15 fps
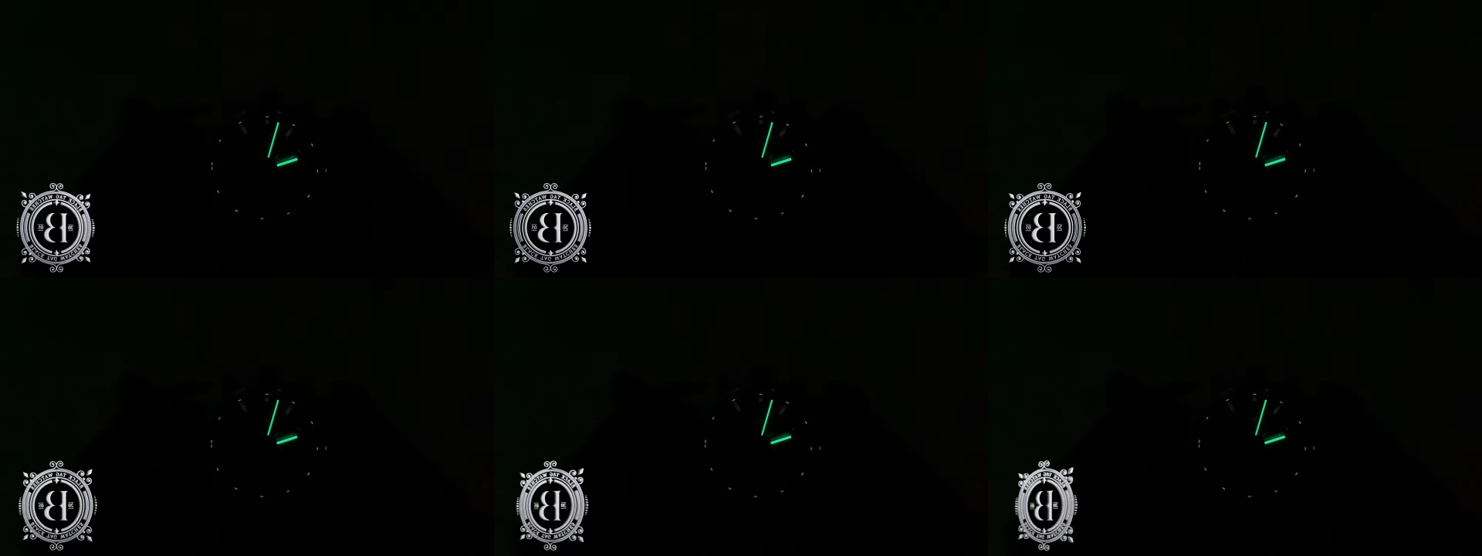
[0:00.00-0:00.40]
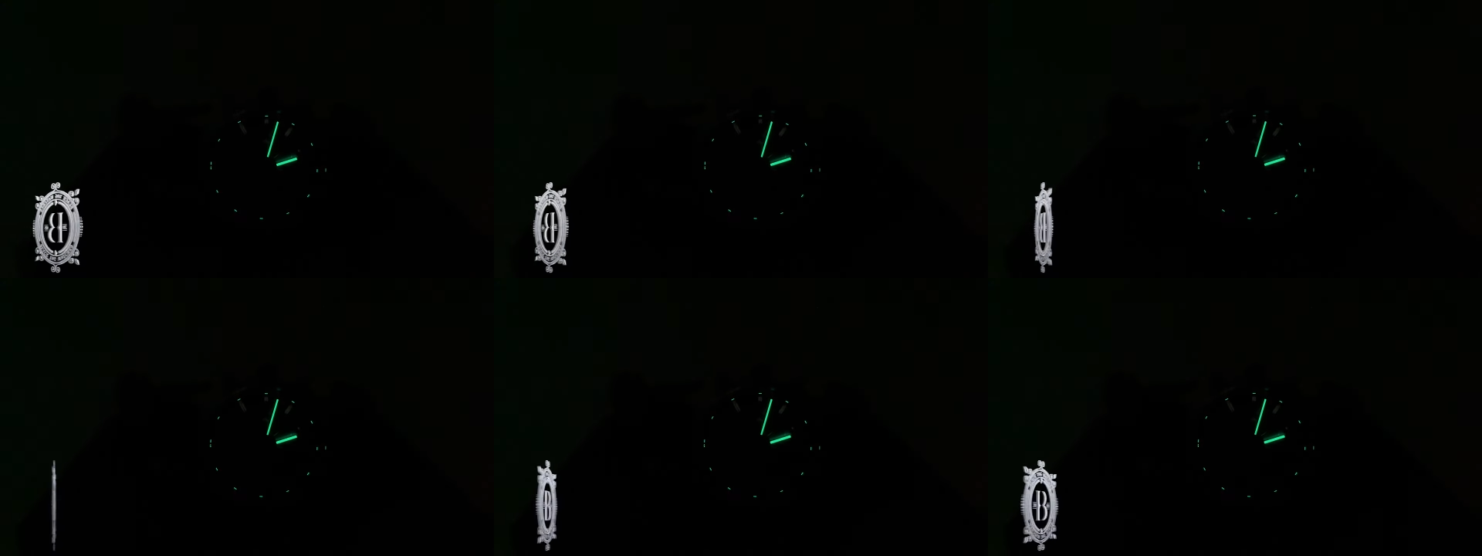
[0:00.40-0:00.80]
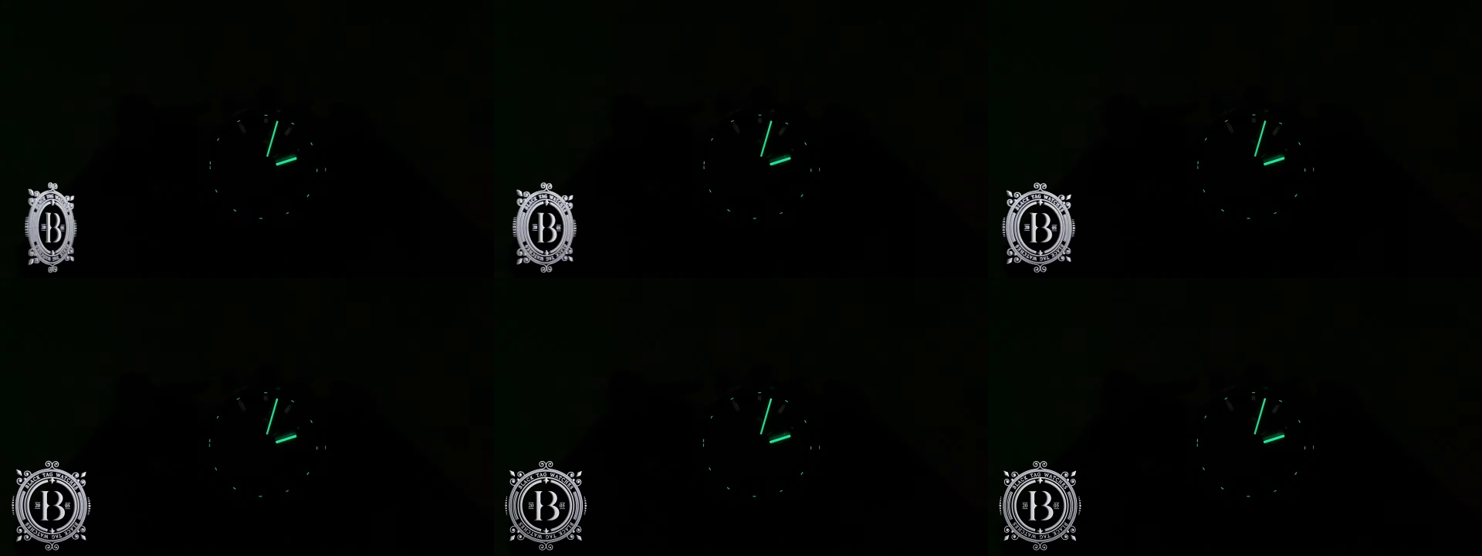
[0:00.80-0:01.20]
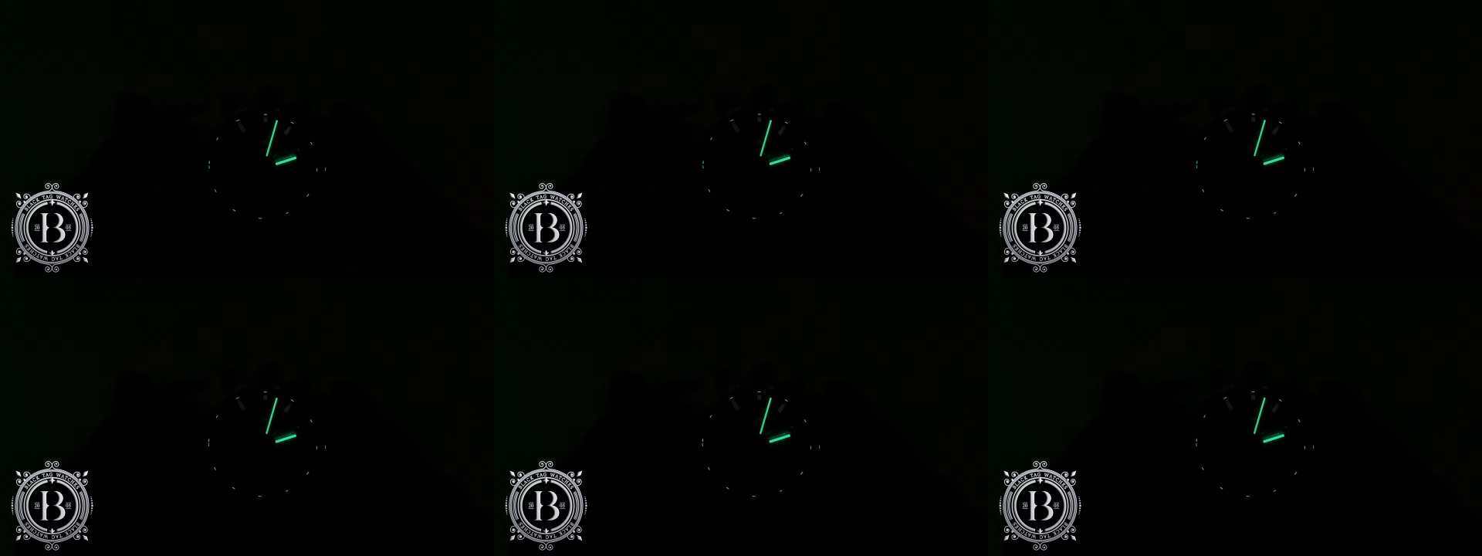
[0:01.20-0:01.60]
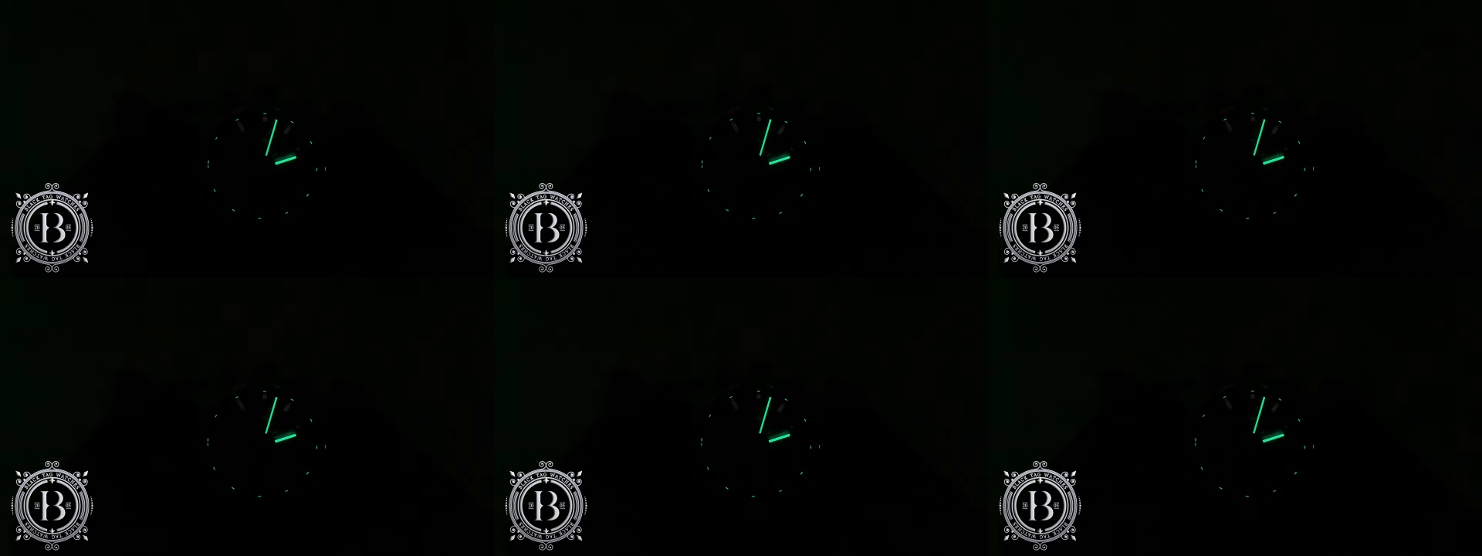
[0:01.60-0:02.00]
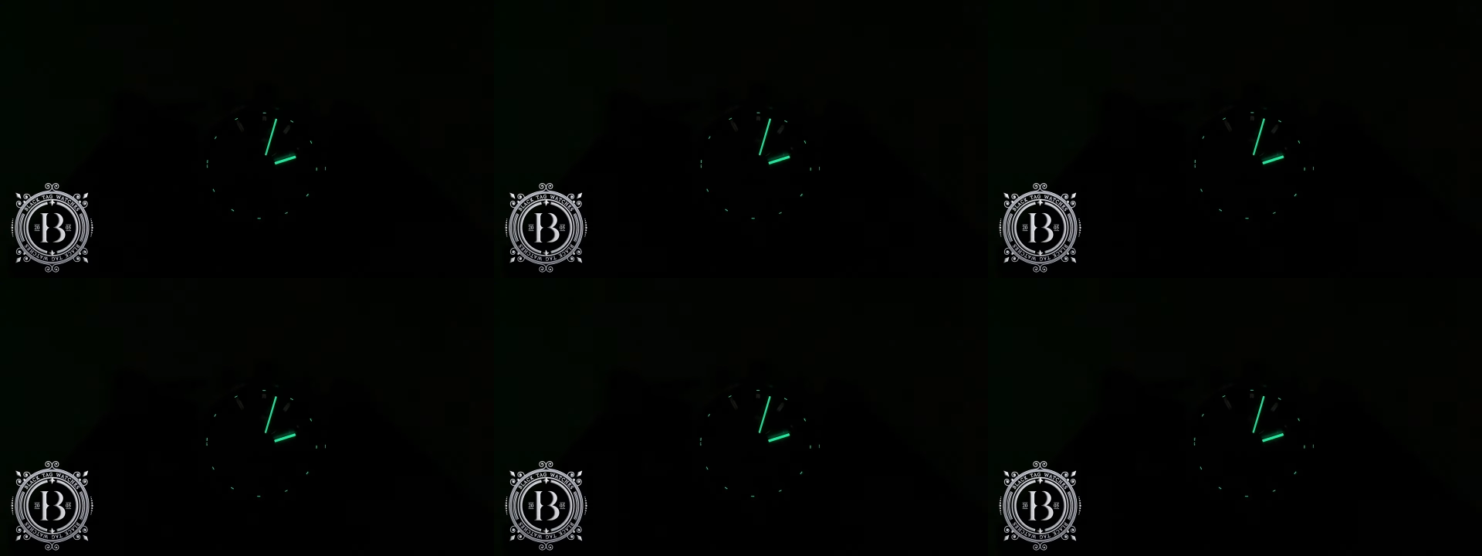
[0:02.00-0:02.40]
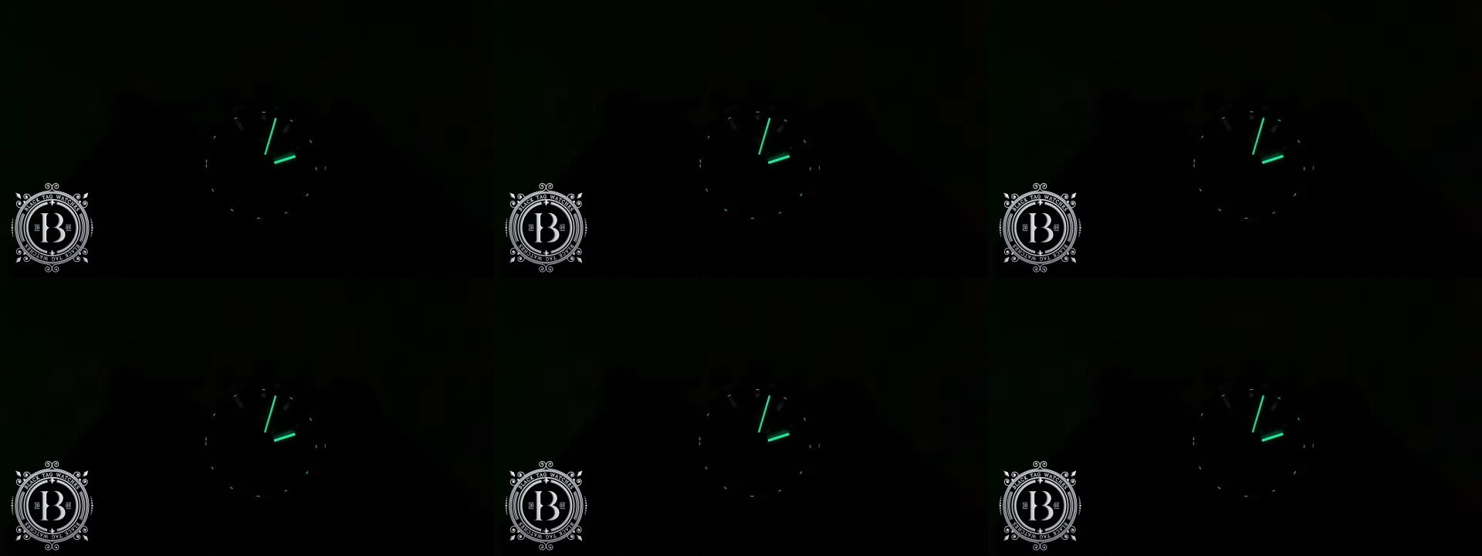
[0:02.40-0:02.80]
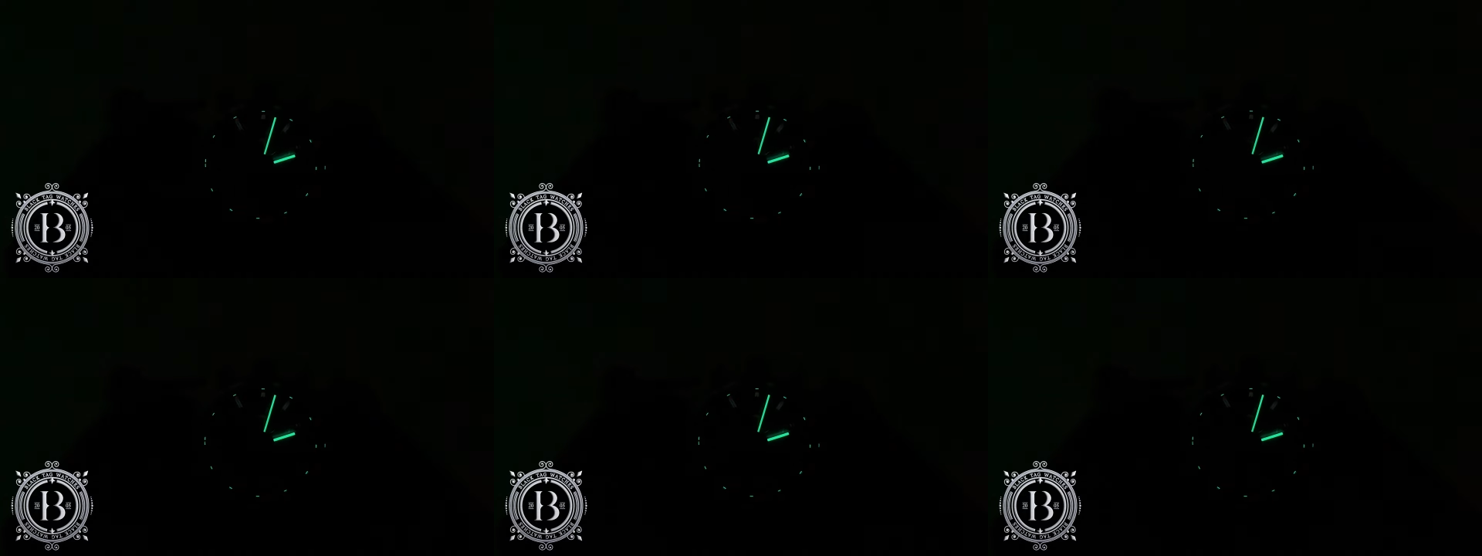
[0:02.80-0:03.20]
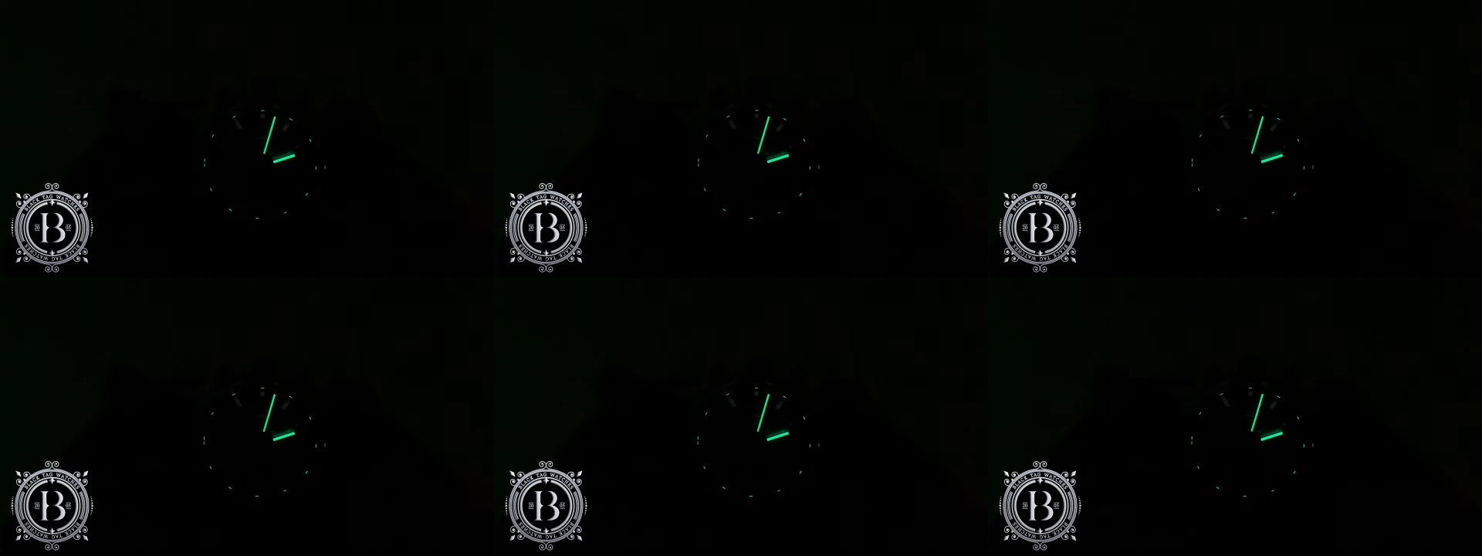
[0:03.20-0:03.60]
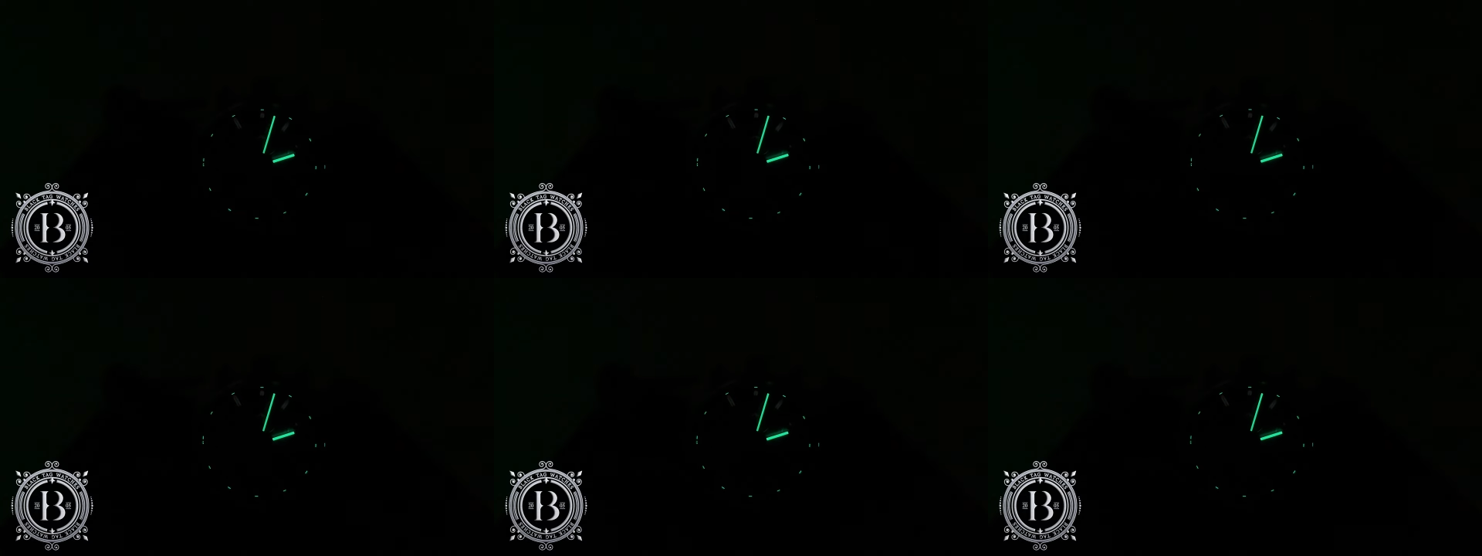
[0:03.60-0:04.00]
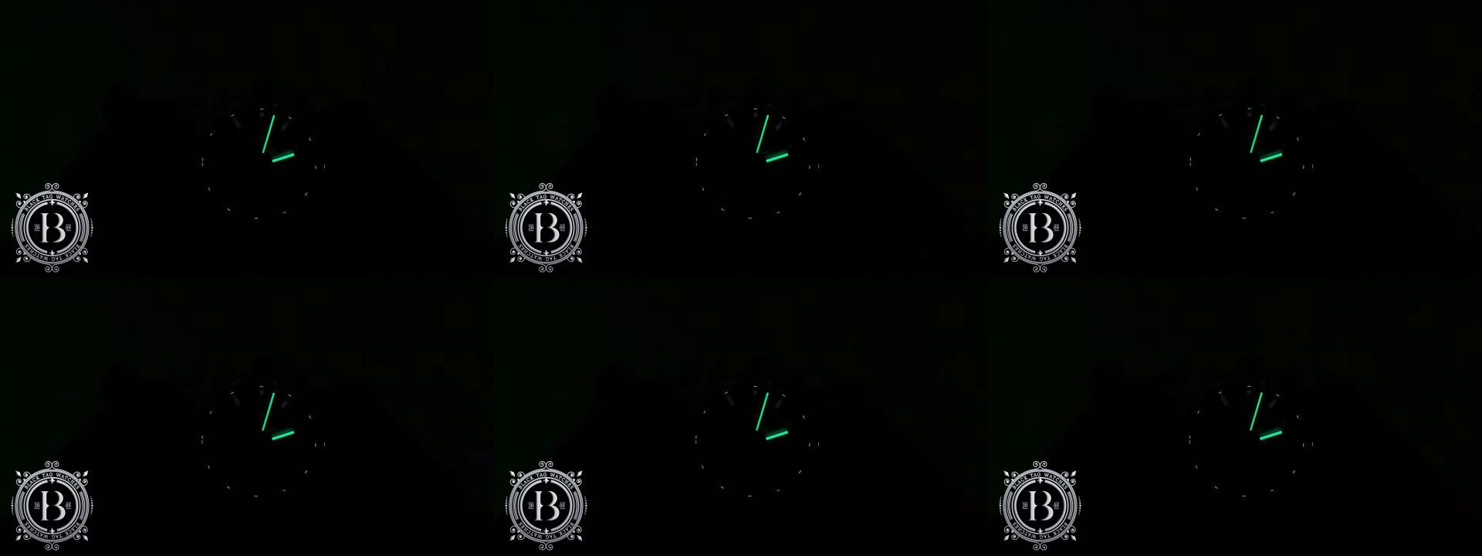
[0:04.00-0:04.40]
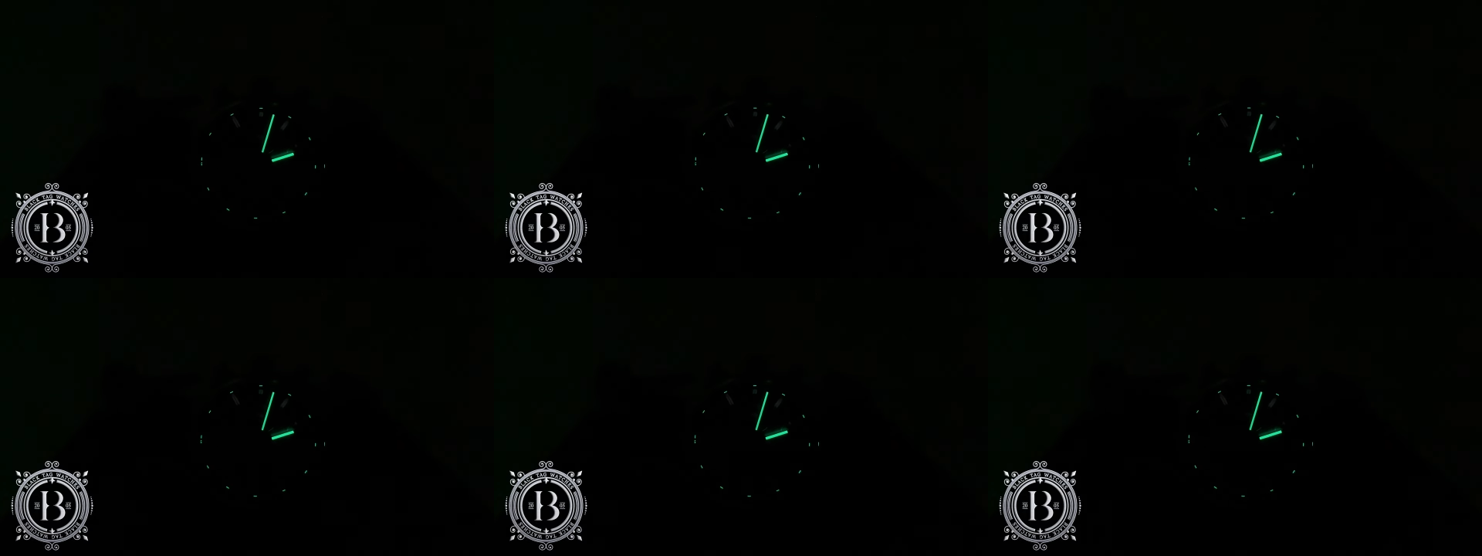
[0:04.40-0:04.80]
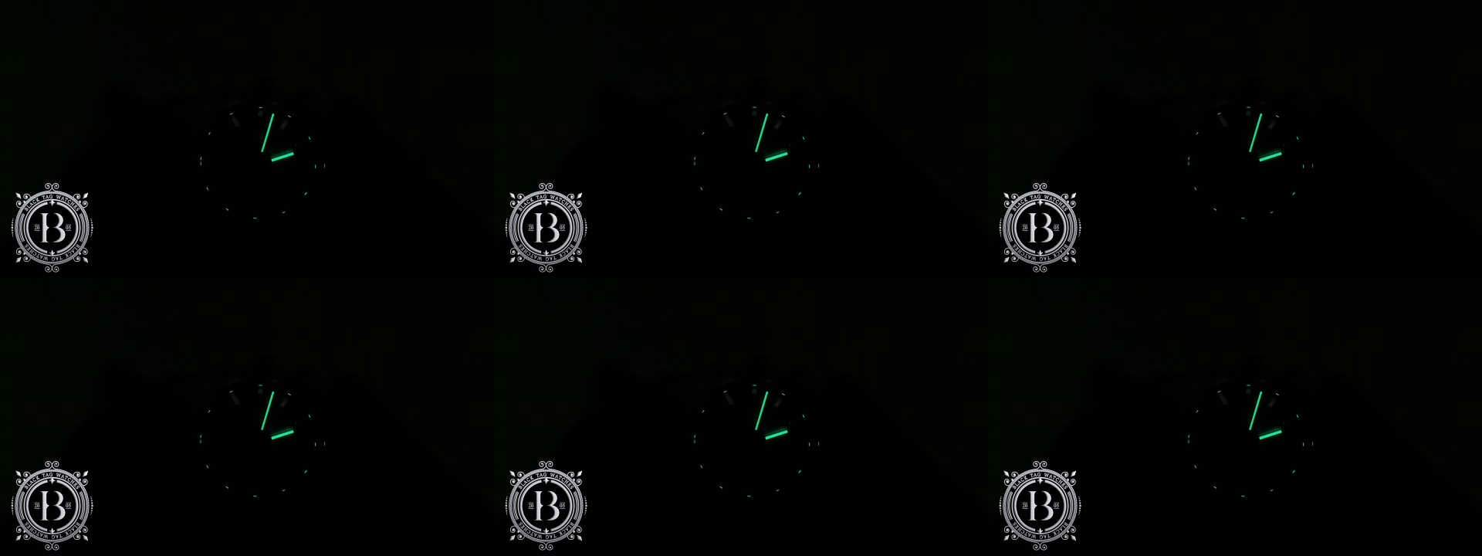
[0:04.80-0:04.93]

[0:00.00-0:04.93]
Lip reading: No face is visible, so there are no lips to read.